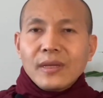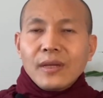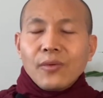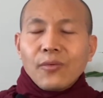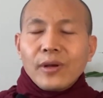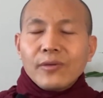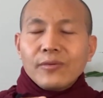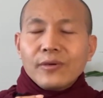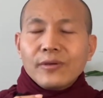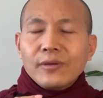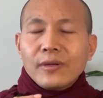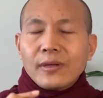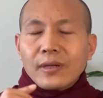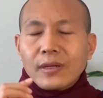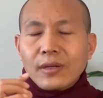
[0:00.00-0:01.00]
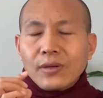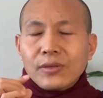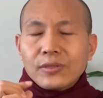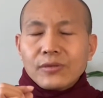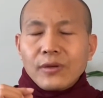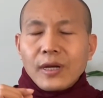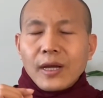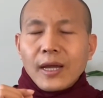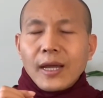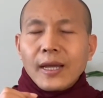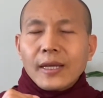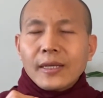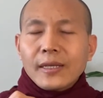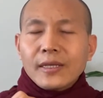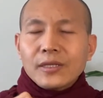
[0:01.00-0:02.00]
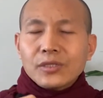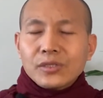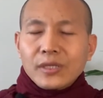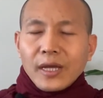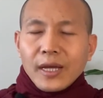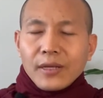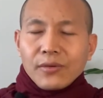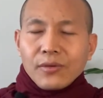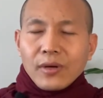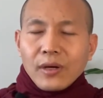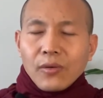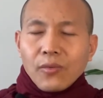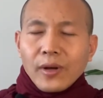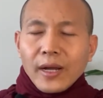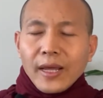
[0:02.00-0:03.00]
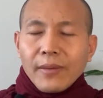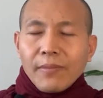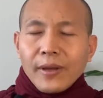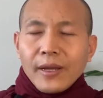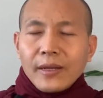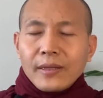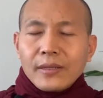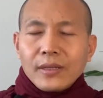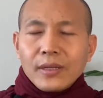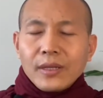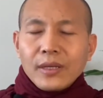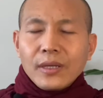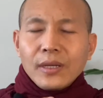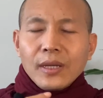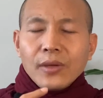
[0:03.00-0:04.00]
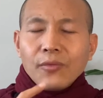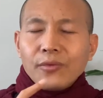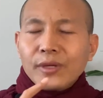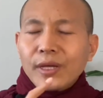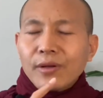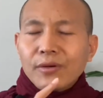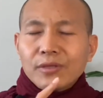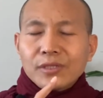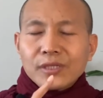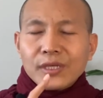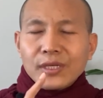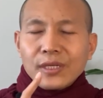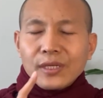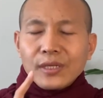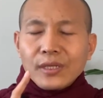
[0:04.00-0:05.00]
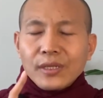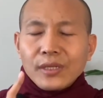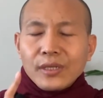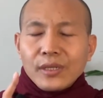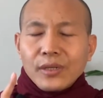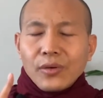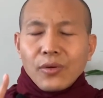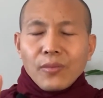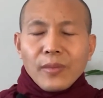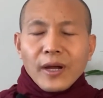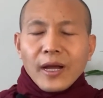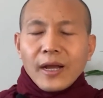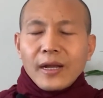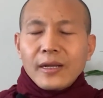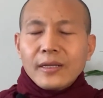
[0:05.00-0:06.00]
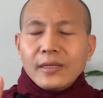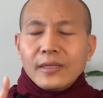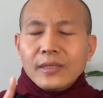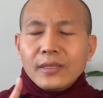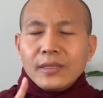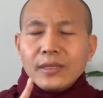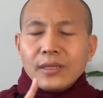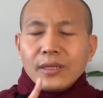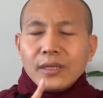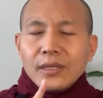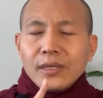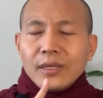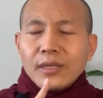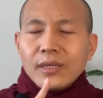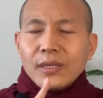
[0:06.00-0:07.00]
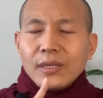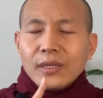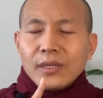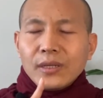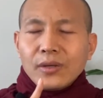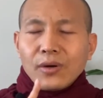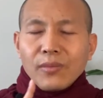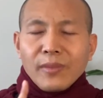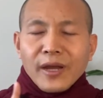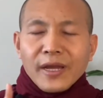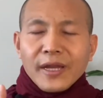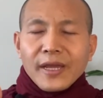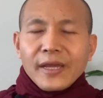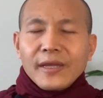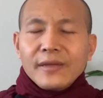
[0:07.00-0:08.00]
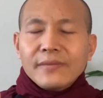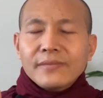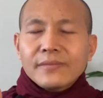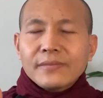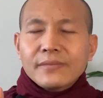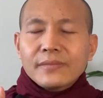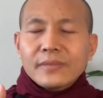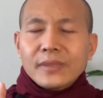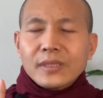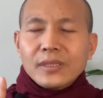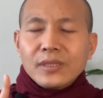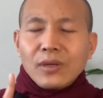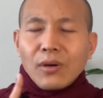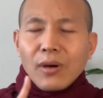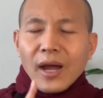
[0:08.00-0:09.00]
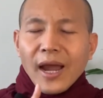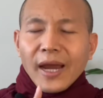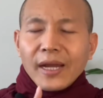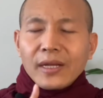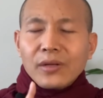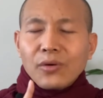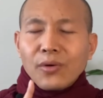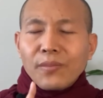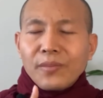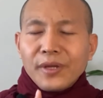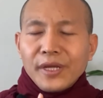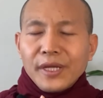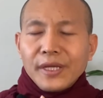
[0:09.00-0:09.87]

When you close your eye, inside you are what happened. You cannot see no monk, no my name, no I, no me.